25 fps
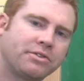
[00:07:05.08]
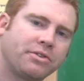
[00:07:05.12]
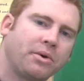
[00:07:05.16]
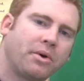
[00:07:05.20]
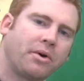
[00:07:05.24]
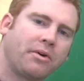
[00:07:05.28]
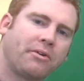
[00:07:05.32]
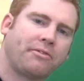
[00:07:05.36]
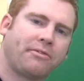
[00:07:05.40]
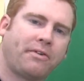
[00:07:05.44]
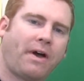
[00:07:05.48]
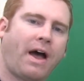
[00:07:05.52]
there
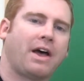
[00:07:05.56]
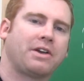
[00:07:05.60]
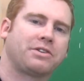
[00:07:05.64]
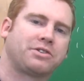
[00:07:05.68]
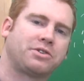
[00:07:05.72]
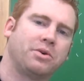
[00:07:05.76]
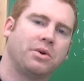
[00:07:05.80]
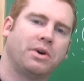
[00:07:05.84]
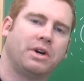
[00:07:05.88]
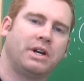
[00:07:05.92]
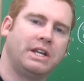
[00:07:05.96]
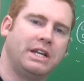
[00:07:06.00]
a
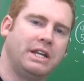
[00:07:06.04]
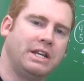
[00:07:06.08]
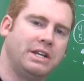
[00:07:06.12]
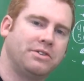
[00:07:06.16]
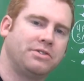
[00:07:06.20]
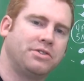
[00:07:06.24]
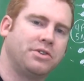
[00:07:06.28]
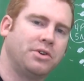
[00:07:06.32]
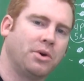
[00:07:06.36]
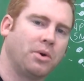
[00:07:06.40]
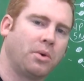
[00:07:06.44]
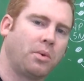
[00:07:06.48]
faster and
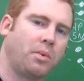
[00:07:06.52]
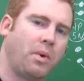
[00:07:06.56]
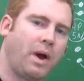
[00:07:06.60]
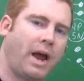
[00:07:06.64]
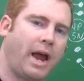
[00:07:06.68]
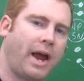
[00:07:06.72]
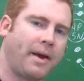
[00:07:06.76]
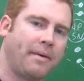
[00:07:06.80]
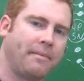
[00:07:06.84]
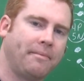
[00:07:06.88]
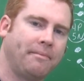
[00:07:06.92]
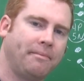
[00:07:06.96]
easier
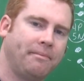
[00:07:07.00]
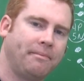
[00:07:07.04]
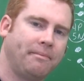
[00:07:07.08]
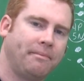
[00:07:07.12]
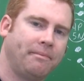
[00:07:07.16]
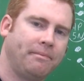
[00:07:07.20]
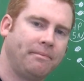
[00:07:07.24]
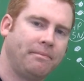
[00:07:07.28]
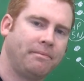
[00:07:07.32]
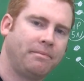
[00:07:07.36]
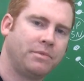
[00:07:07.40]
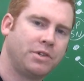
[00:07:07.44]
way
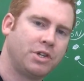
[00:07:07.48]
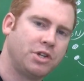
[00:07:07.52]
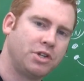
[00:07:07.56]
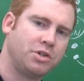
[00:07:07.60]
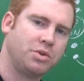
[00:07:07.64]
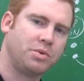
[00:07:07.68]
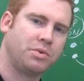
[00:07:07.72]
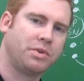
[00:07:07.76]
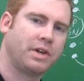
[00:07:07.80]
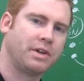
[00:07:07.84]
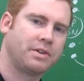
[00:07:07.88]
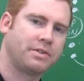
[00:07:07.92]
to
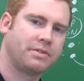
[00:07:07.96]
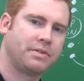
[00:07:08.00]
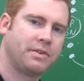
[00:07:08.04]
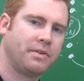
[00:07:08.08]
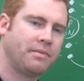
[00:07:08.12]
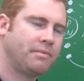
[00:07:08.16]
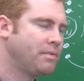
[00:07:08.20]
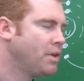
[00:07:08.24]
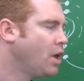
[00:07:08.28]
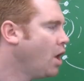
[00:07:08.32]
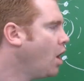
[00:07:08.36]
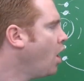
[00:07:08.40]
do this?
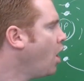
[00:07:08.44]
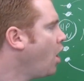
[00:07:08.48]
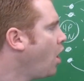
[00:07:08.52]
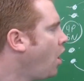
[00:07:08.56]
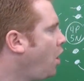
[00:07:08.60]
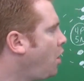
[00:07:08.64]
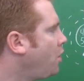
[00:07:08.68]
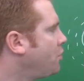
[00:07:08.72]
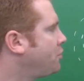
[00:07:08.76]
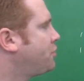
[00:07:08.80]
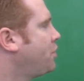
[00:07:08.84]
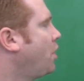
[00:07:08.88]

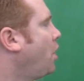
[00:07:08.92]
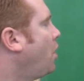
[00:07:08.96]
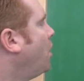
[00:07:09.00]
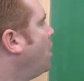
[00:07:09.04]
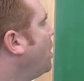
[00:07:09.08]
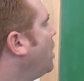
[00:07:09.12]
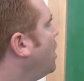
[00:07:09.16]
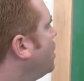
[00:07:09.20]
Also,